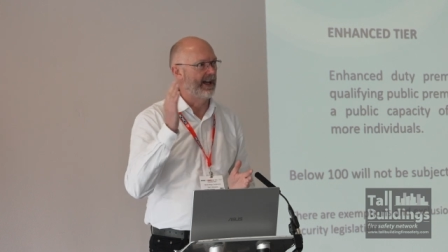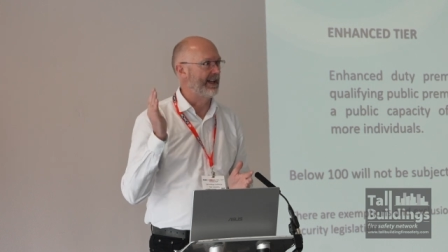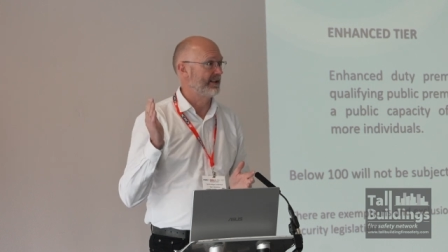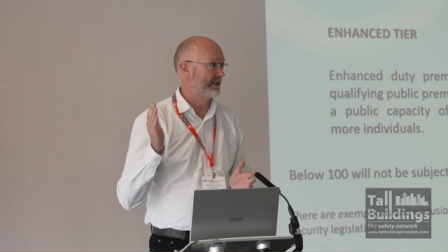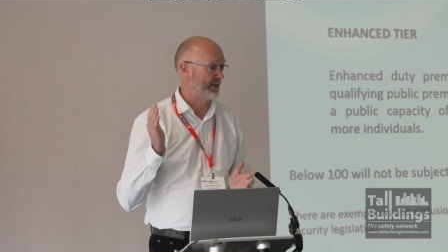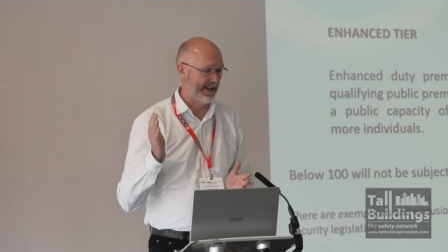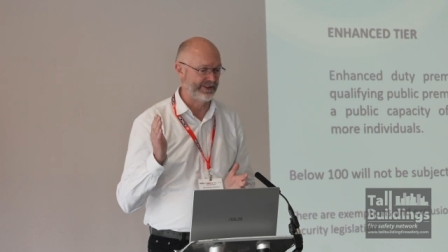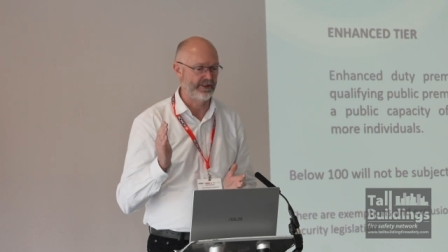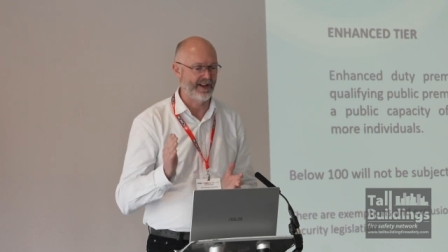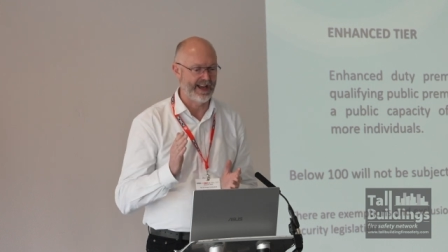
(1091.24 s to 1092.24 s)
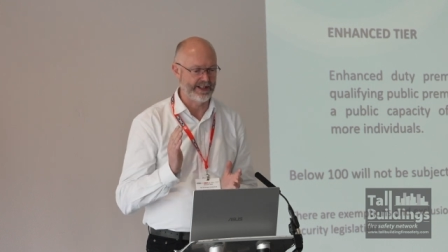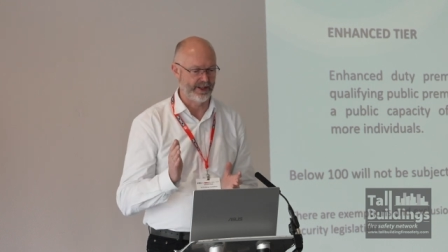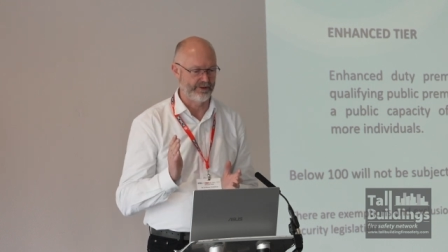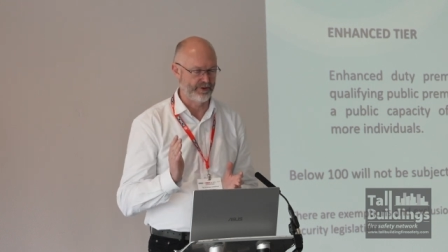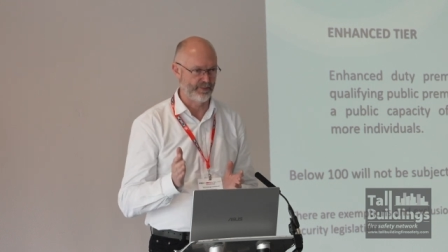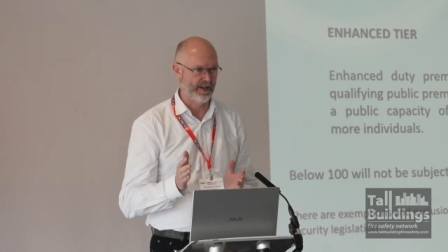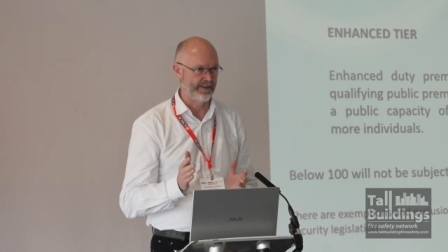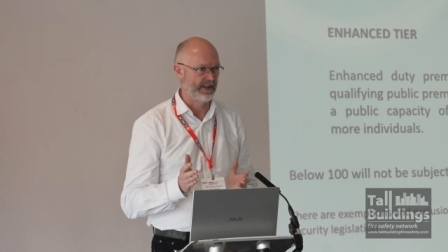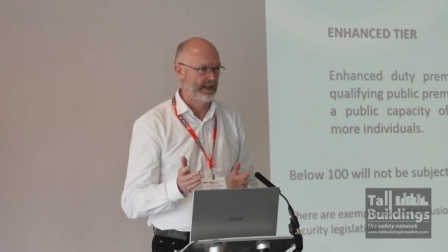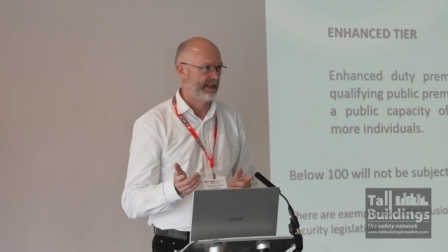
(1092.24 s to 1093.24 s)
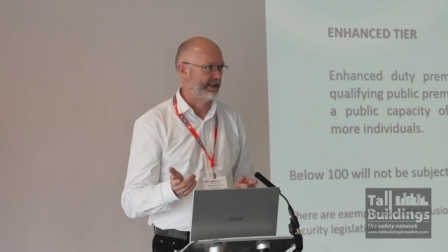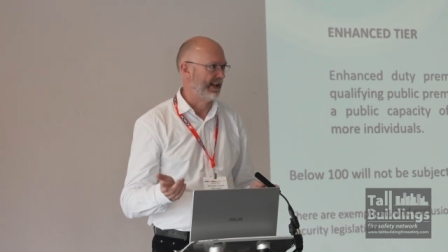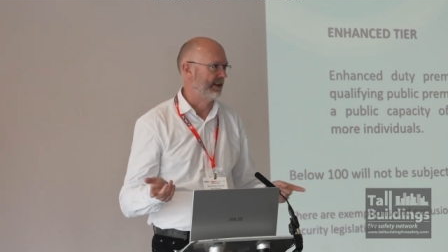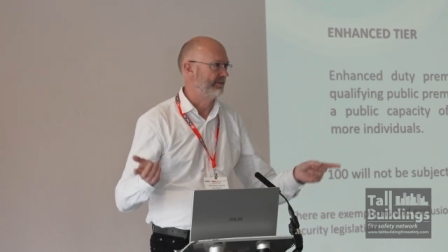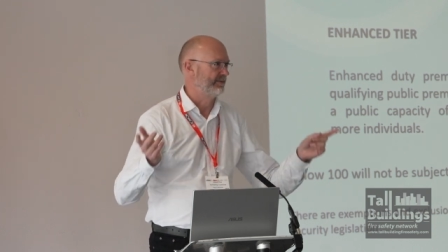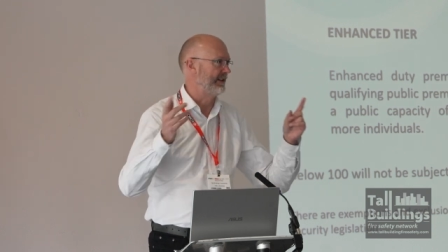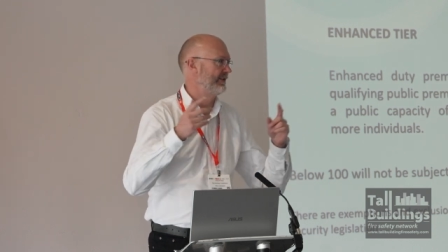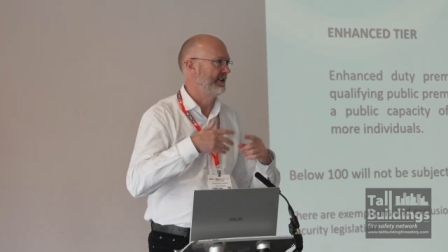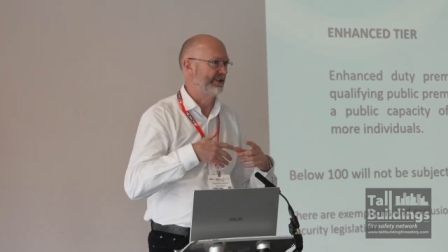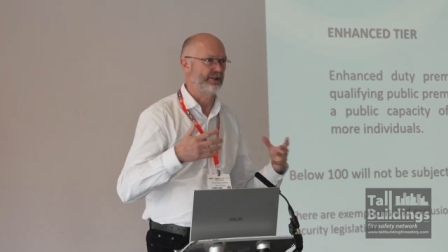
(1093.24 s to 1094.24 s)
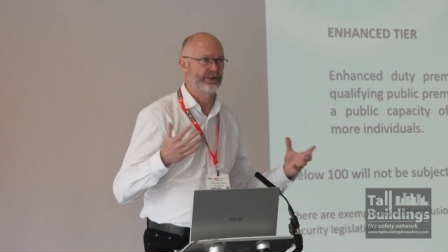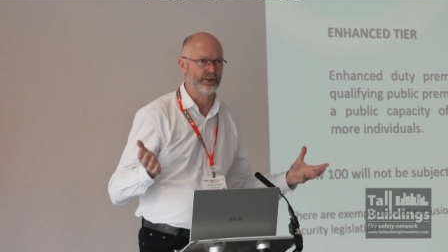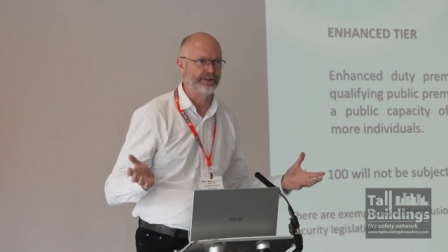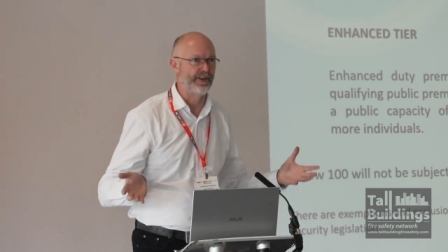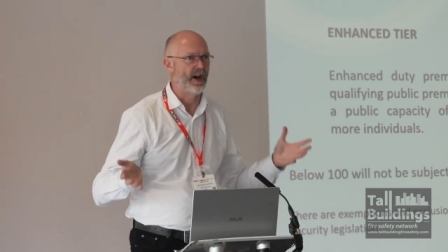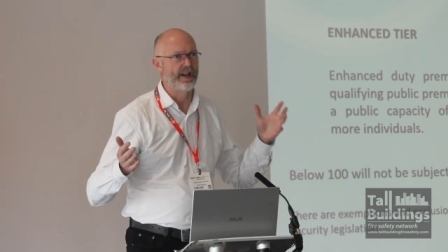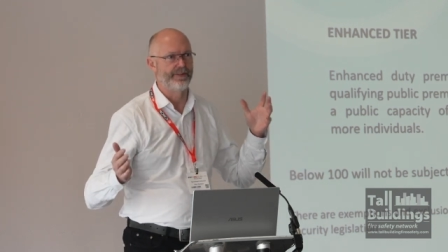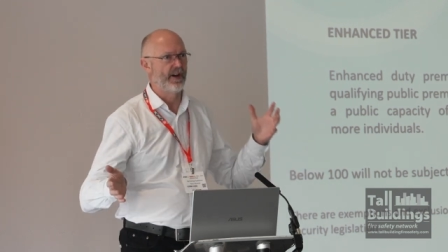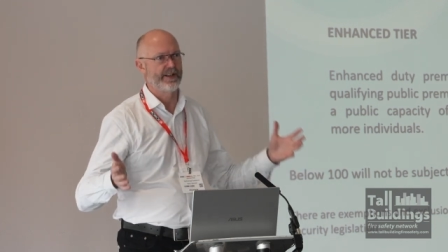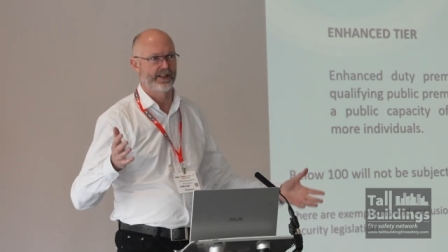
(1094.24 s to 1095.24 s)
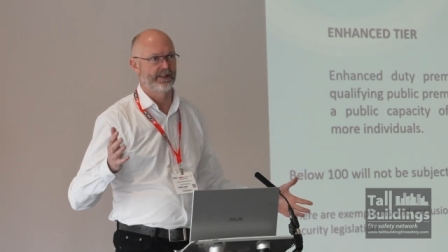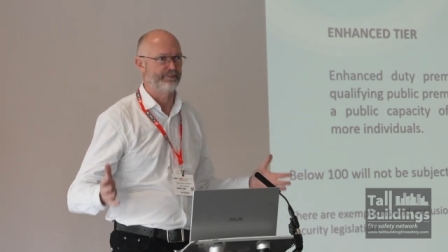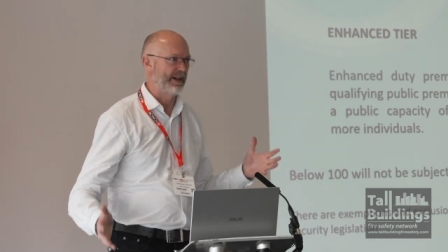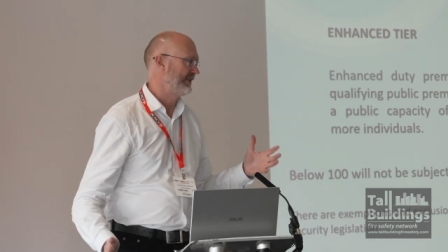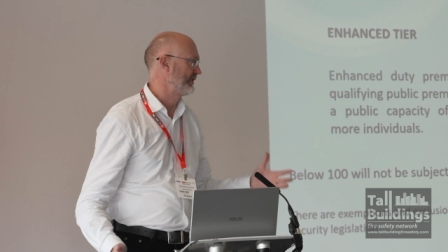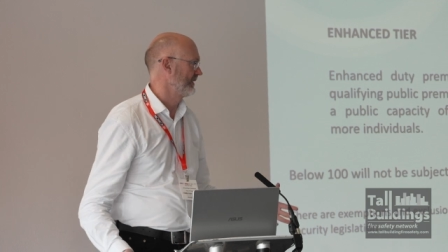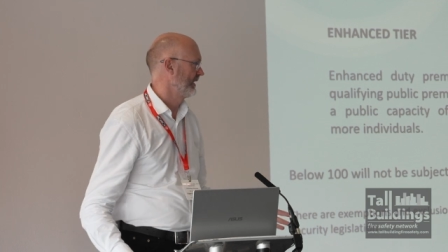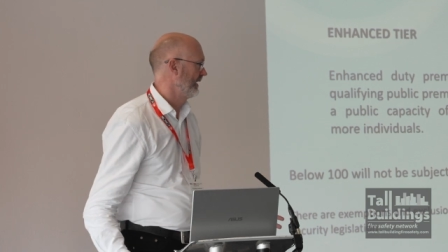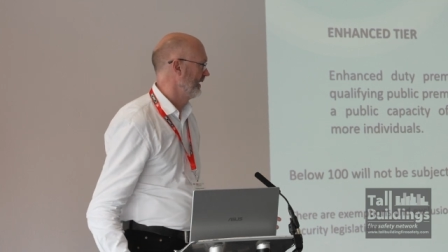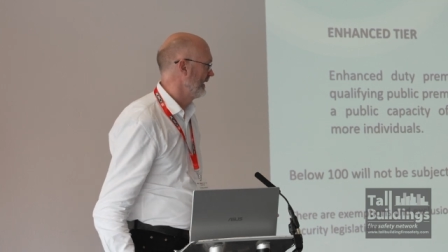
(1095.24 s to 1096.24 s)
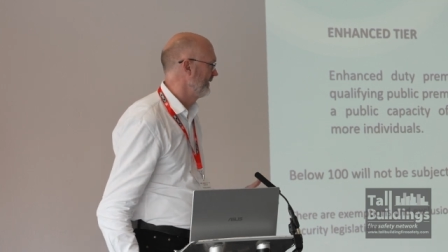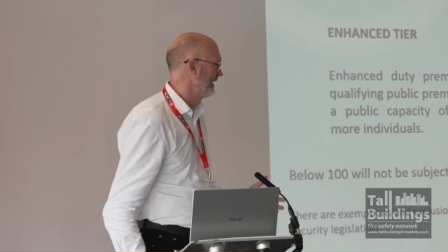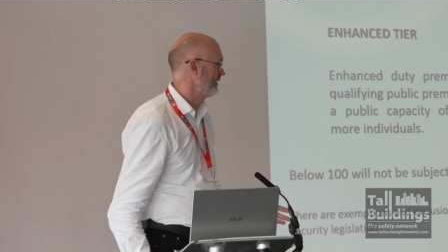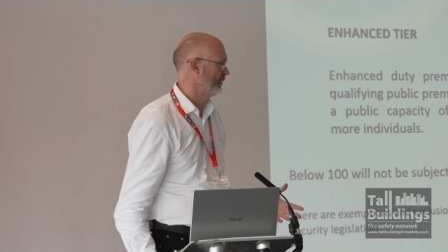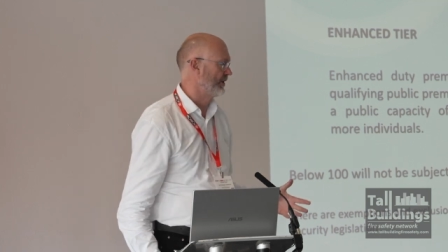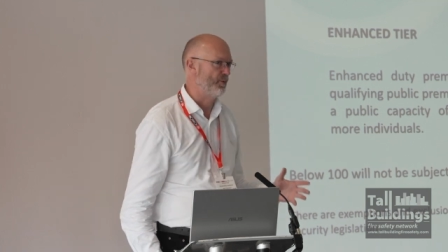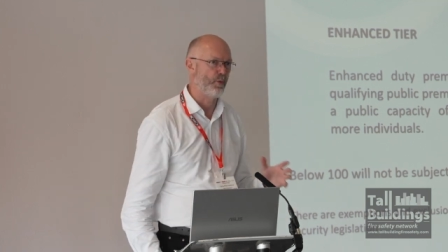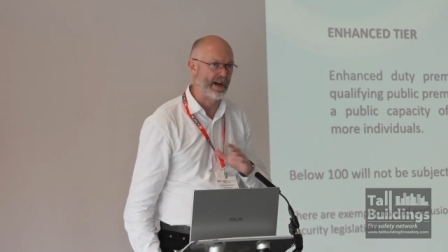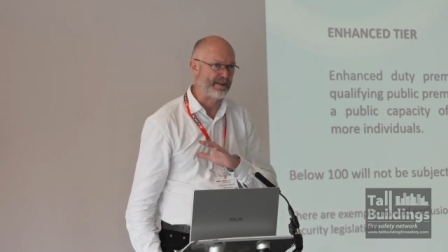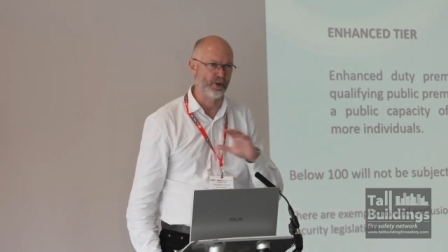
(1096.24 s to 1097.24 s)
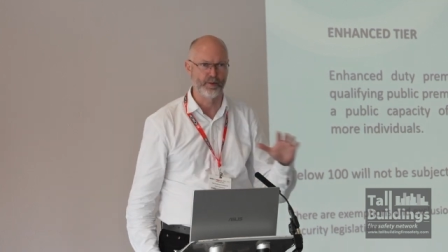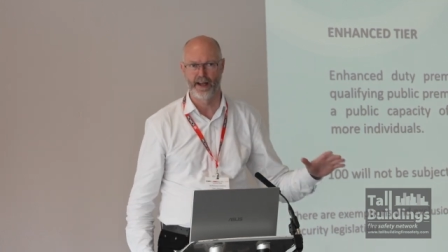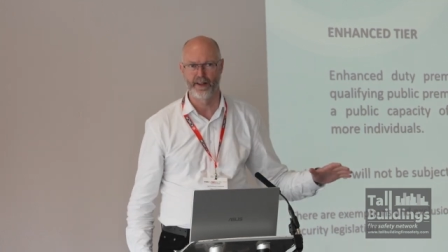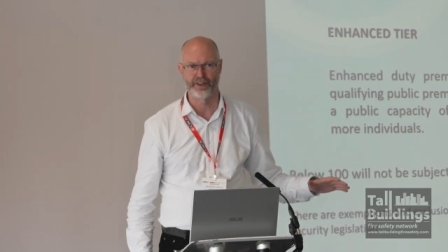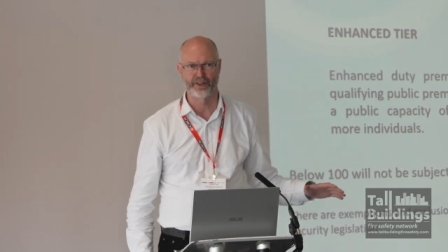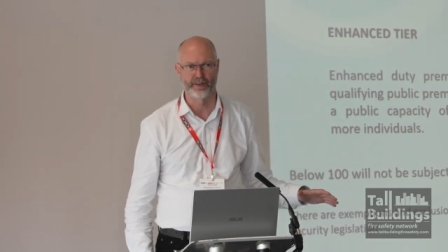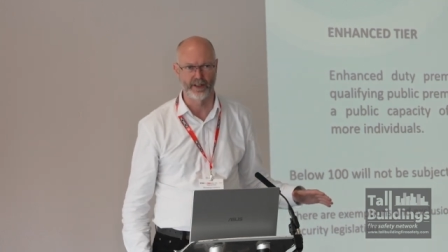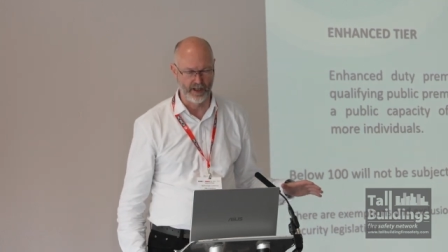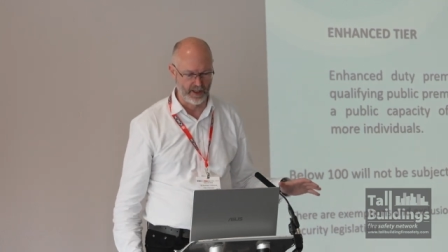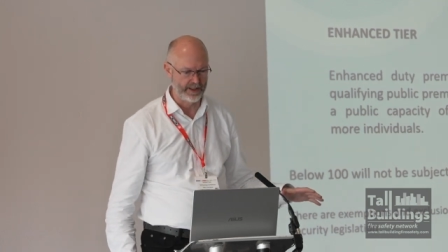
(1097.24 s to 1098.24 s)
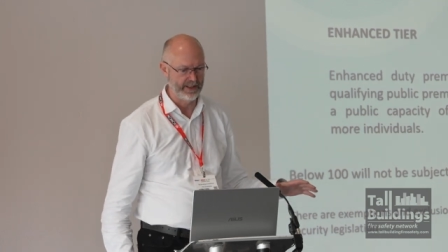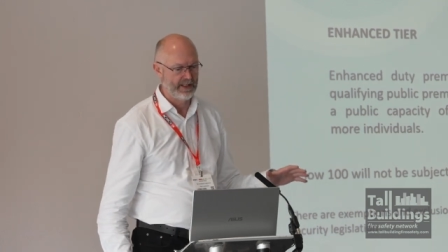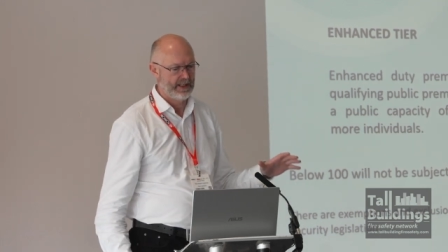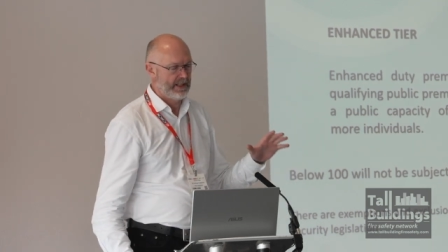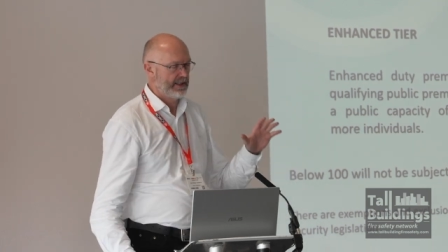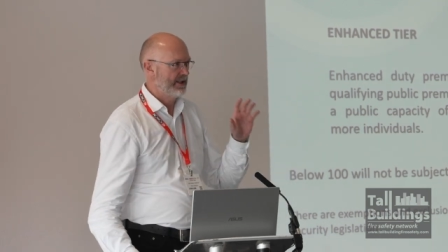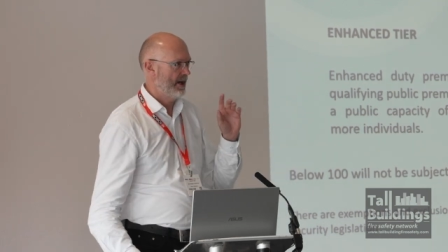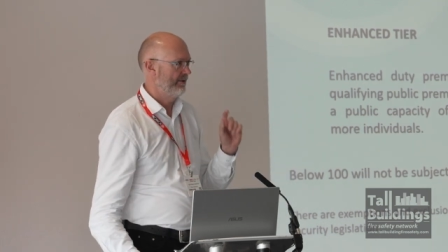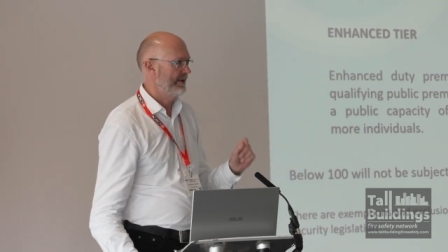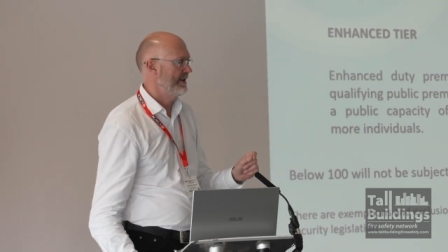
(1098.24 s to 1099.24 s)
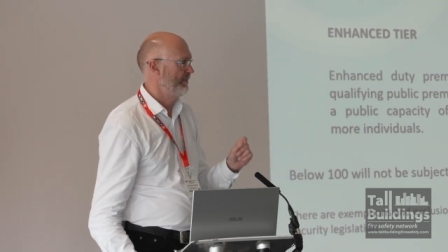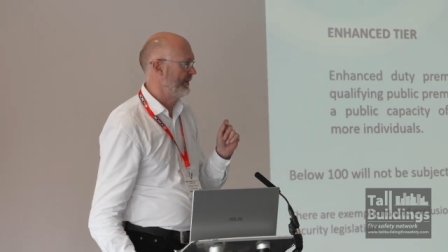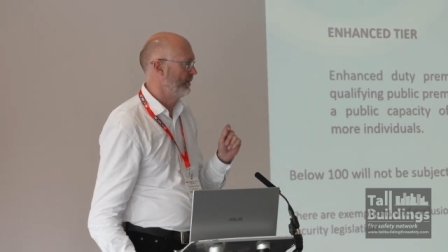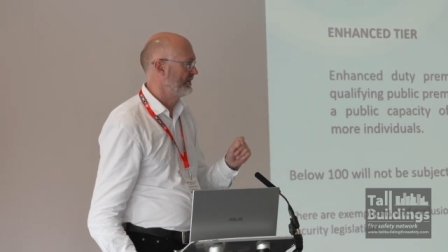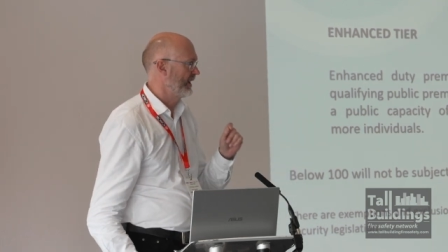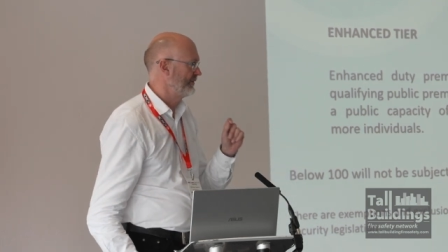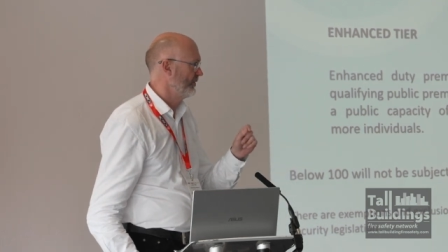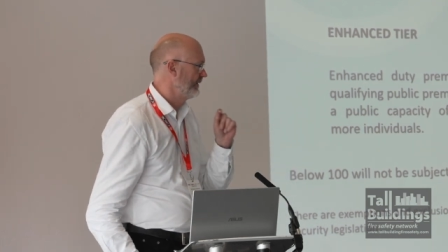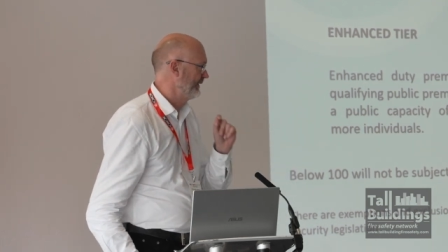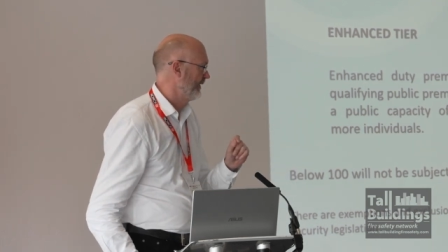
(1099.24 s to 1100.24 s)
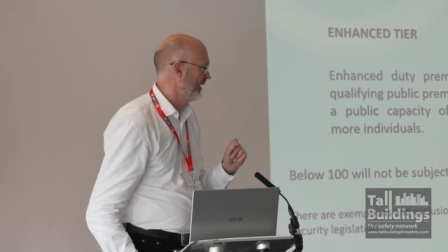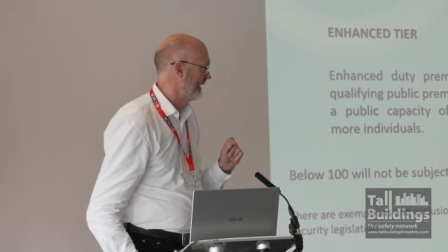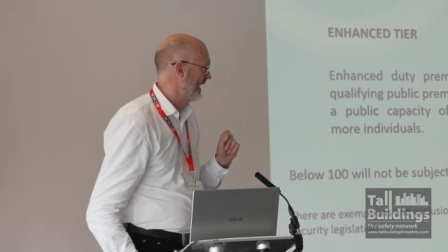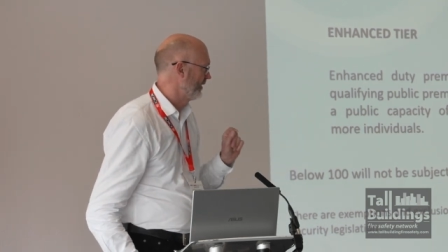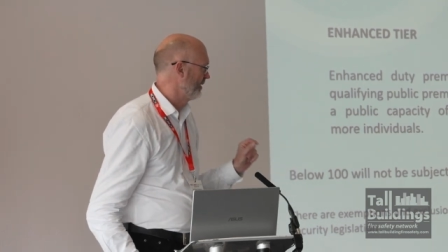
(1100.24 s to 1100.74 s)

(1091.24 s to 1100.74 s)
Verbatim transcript: at a capacity of 800 above. Now, given this is a sort of firefighter based uh, event, you'll know way more about this than I. Currently, the bill does not define how